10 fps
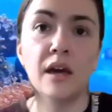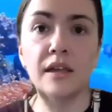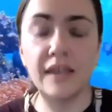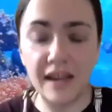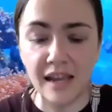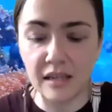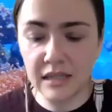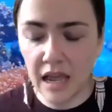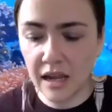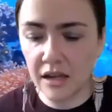getting
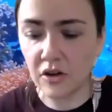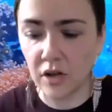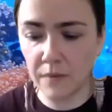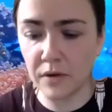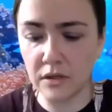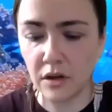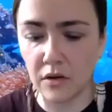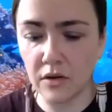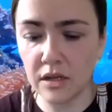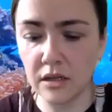staying in your comfort
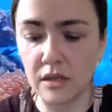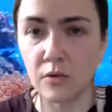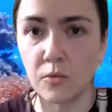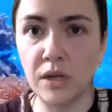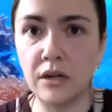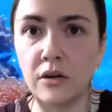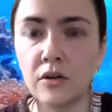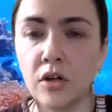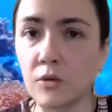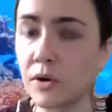zone is is a real
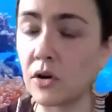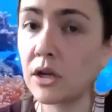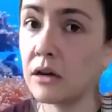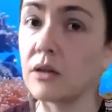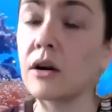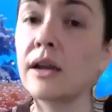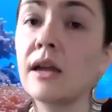career killer it,